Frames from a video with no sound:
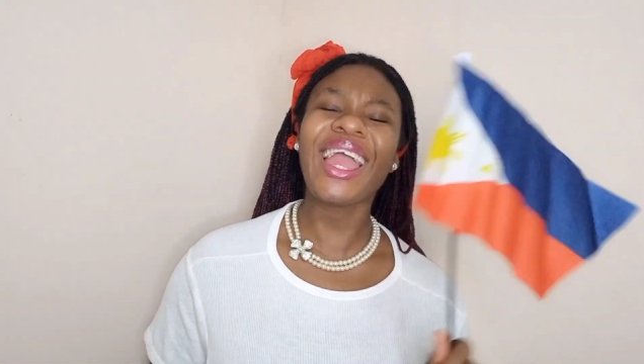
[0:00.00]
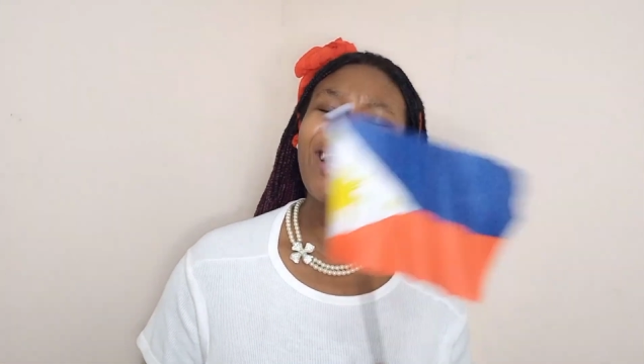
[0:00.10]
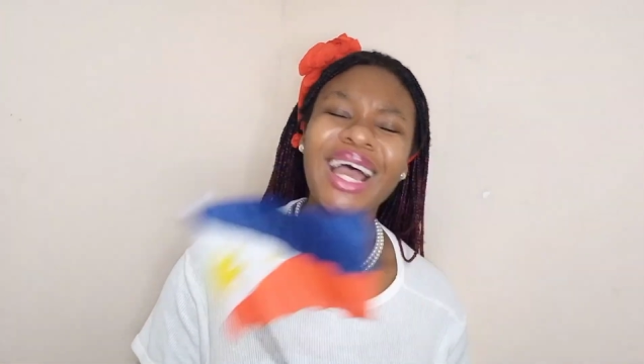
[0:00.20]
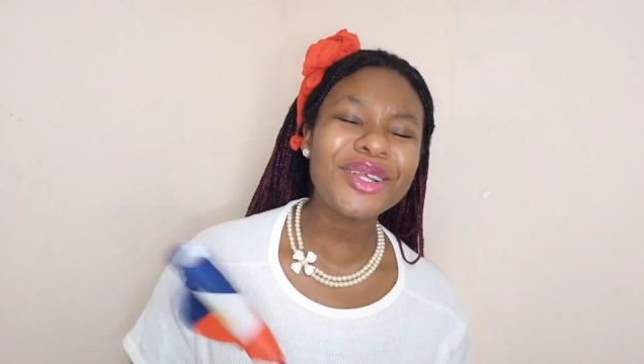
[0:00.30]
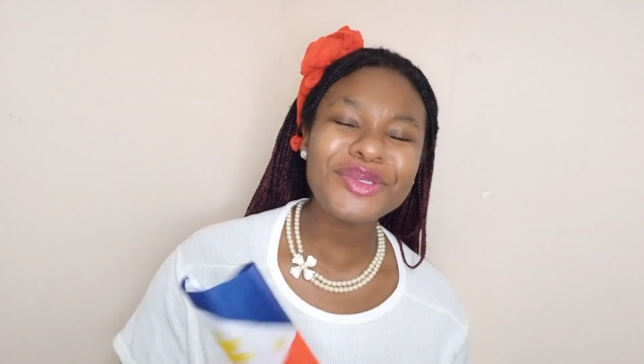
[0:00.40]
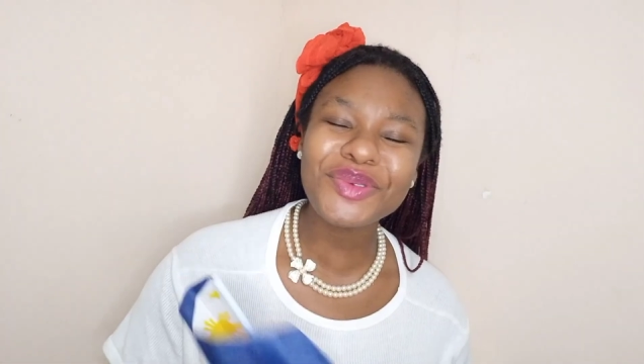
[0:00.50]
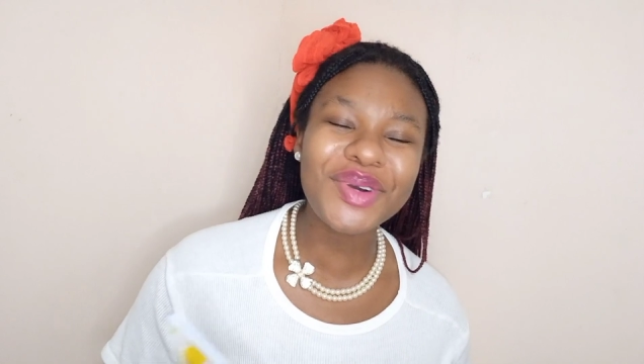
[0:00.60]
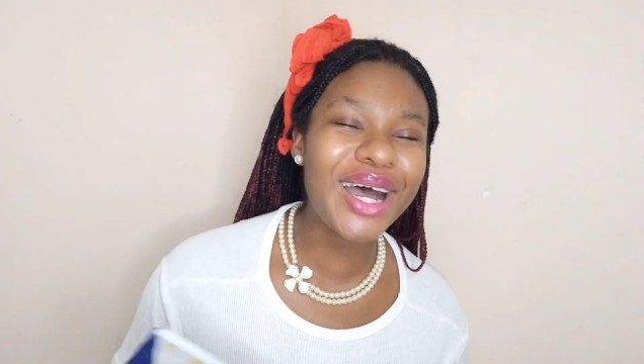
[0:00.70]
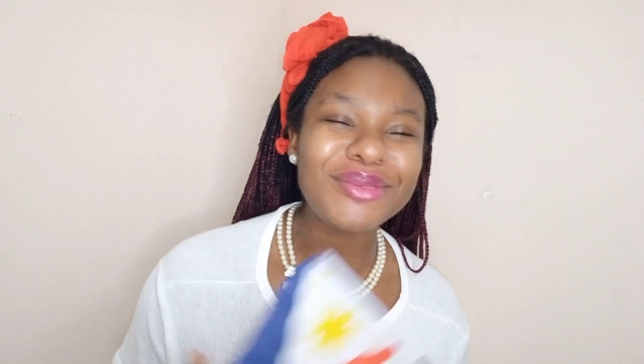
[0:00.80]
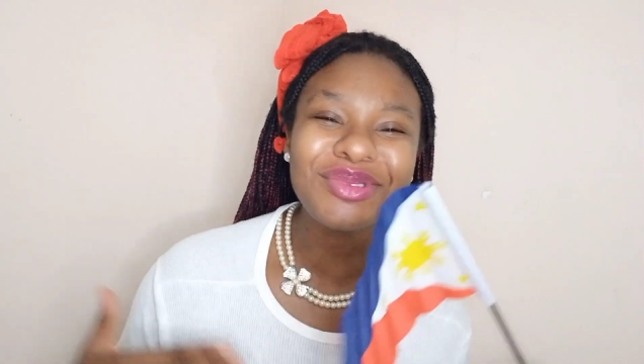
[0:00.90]
And I don't
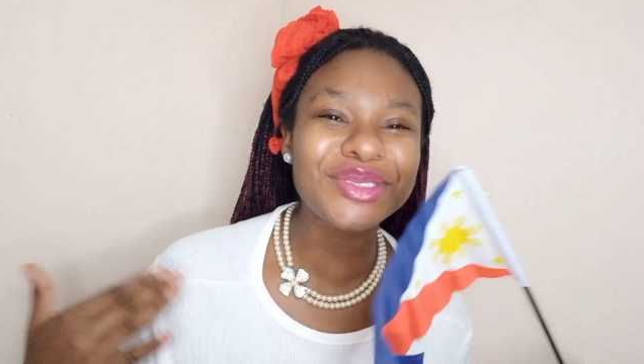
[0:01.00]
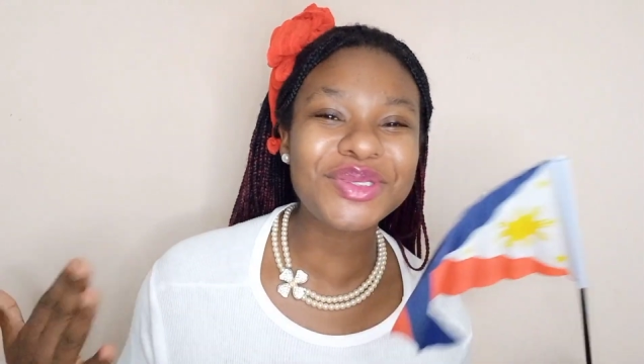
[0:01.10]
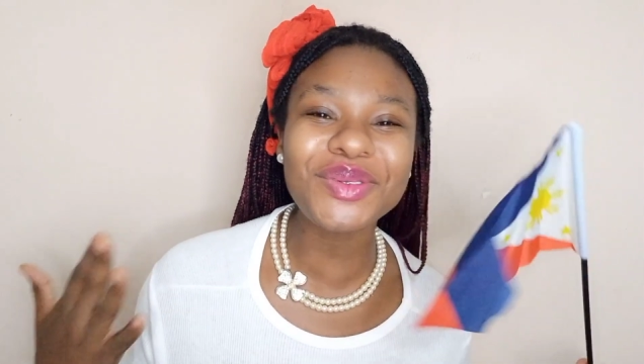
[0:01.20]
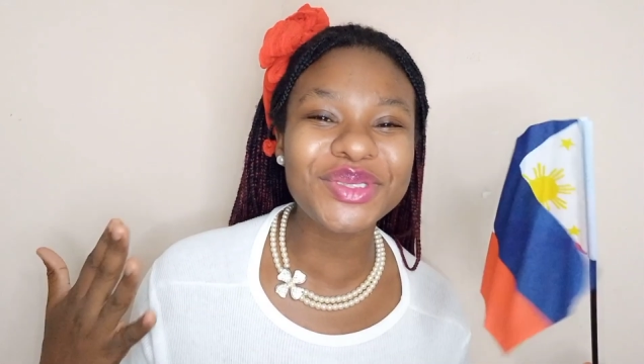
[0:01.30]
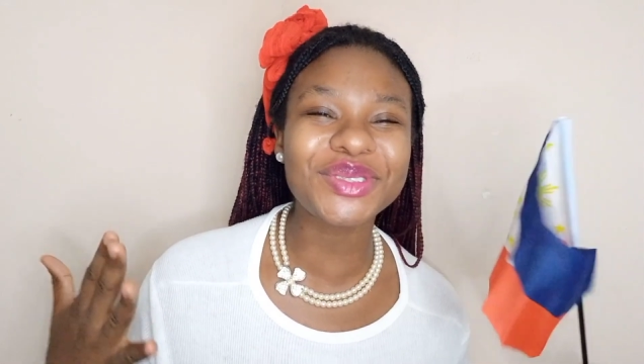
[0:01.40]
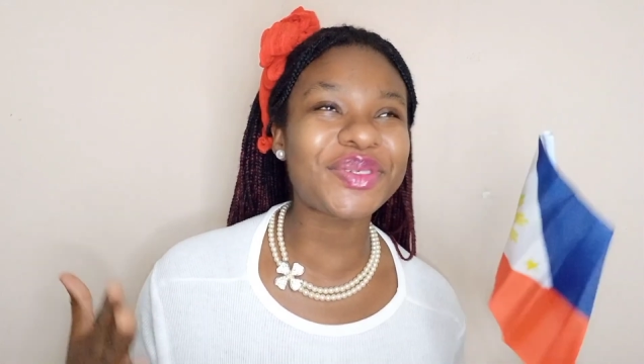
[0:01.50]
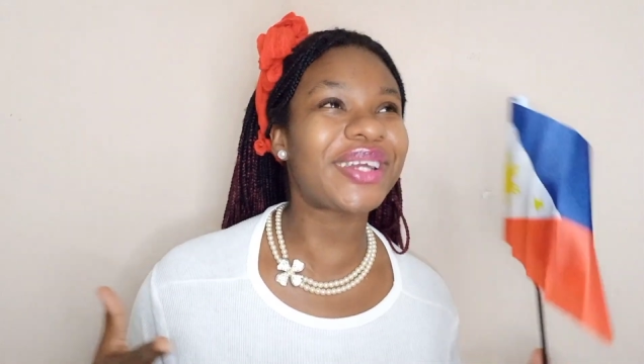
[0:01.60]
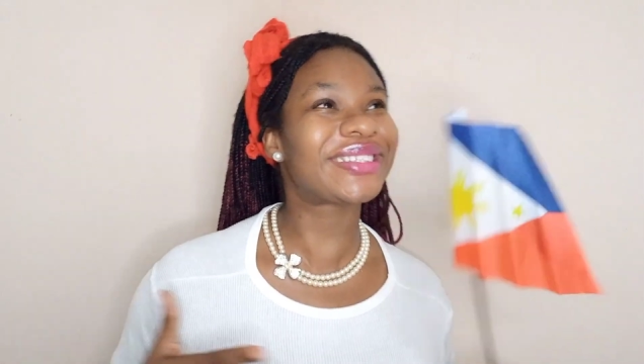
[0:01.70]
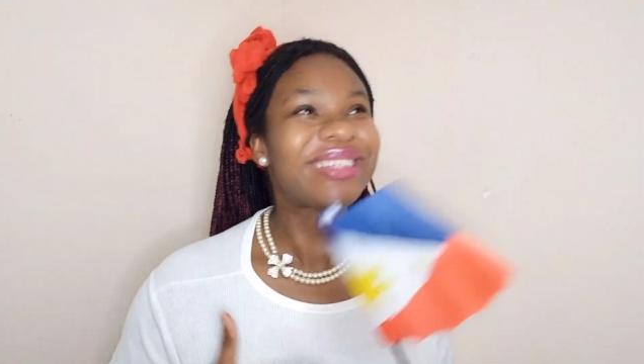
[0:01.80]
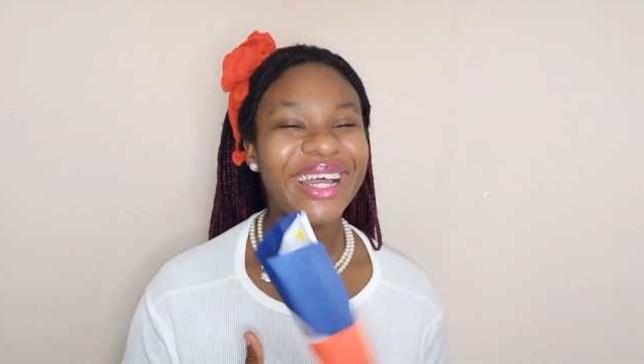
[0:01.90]
know, I'm so
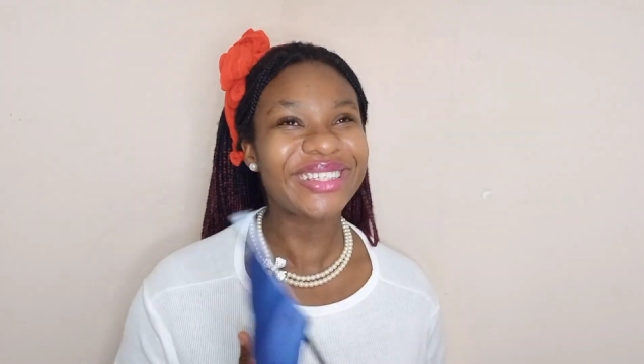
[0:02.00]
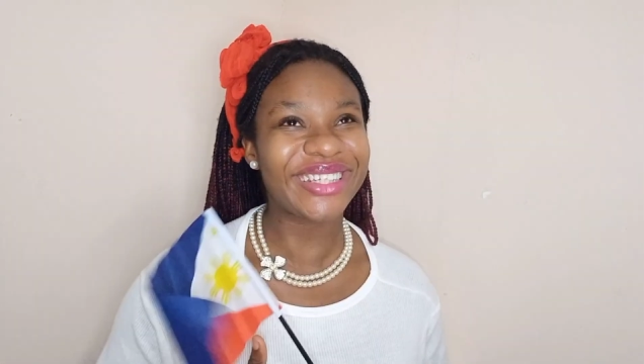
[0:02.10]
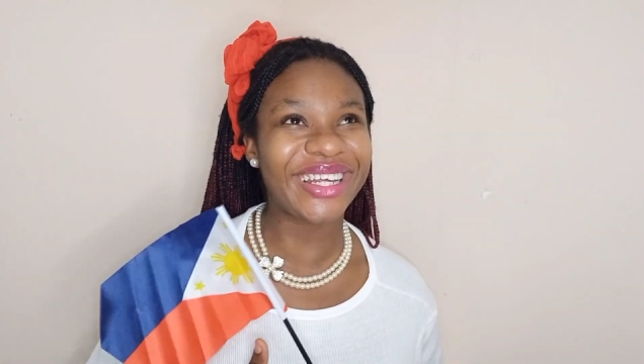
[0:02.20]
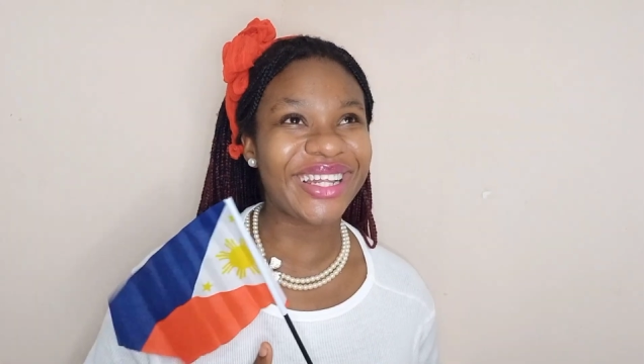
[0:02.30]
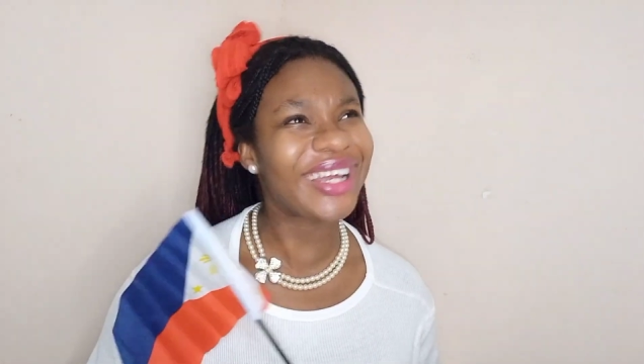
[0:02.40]
excited.